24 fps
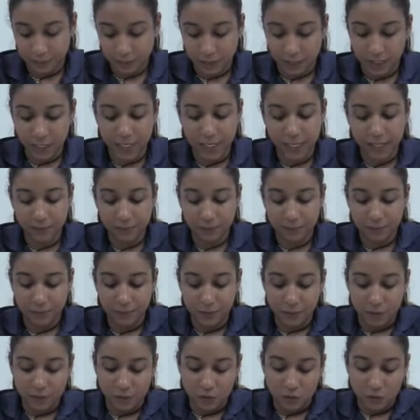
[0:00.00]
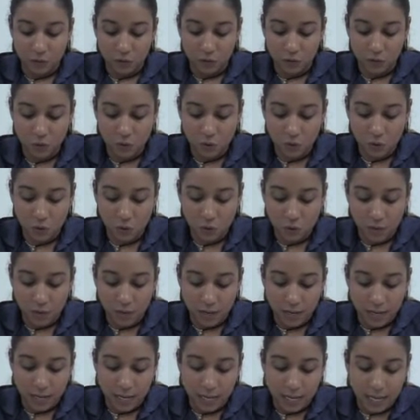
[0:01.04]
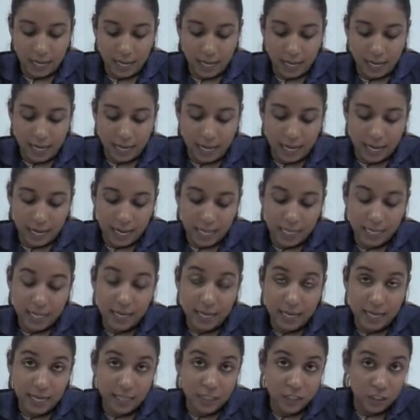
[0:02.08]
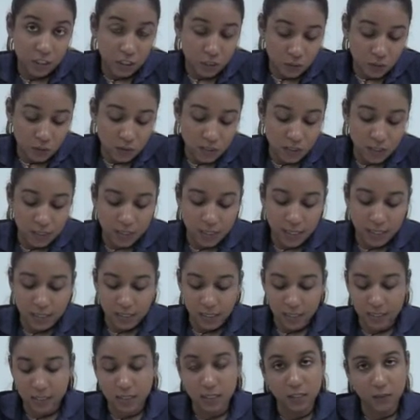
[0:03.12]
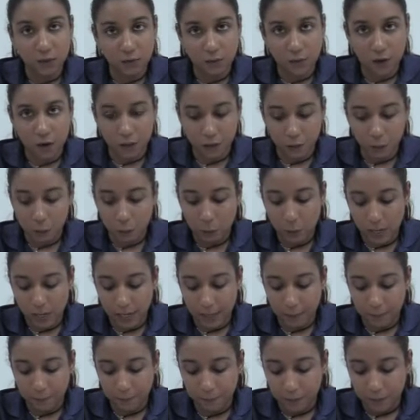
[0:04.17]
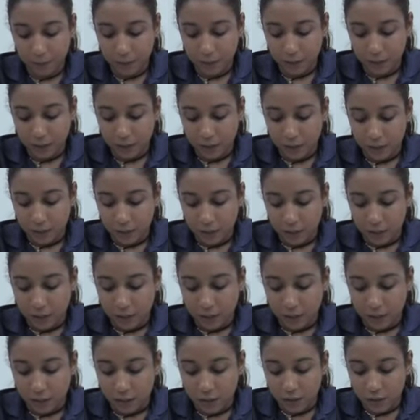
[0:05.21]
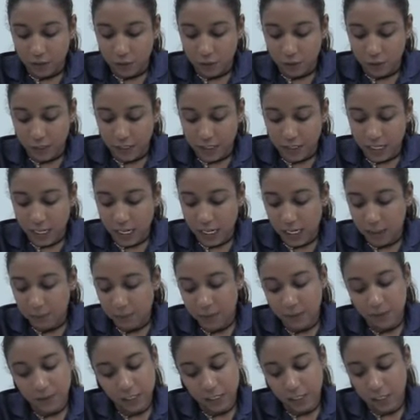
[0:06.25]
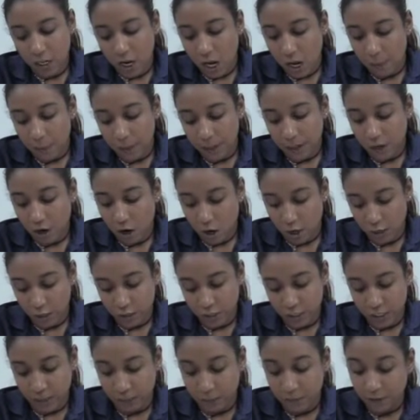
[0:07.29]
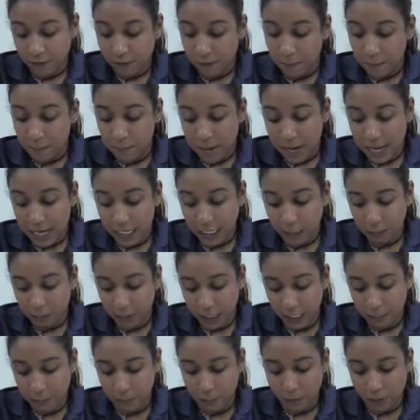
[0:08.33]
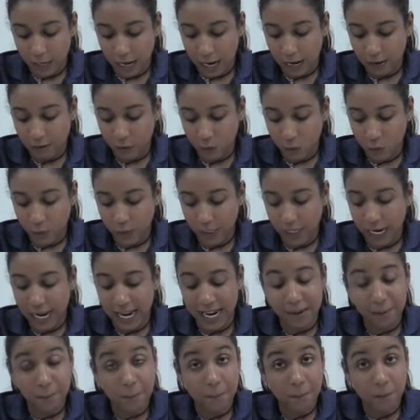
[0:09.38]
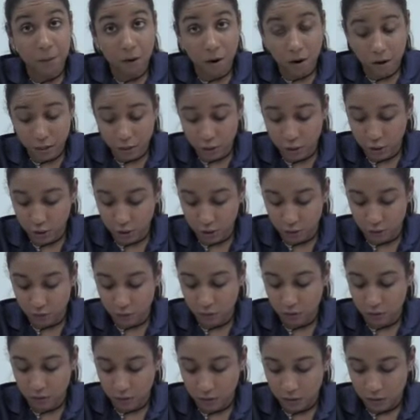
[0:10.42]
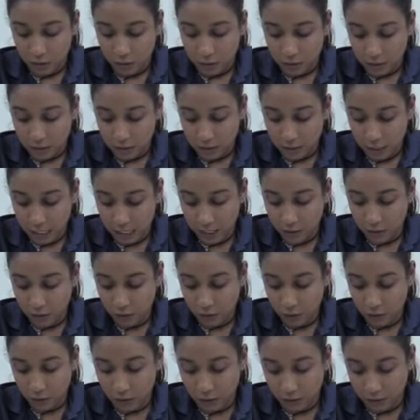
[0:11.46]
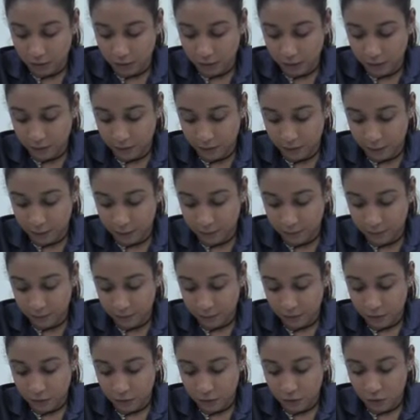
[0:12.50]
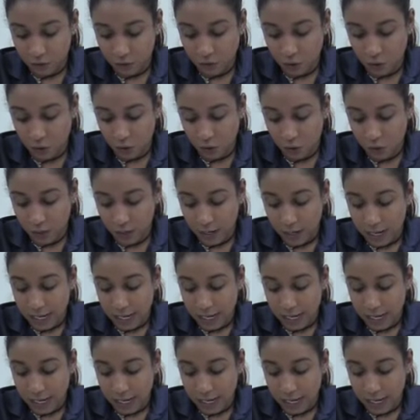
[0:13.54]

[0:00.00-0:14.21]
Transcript: Okay? So, it's used in a sentence in the following way. During times of economic hardship, many people have only a marginal standard of living. So,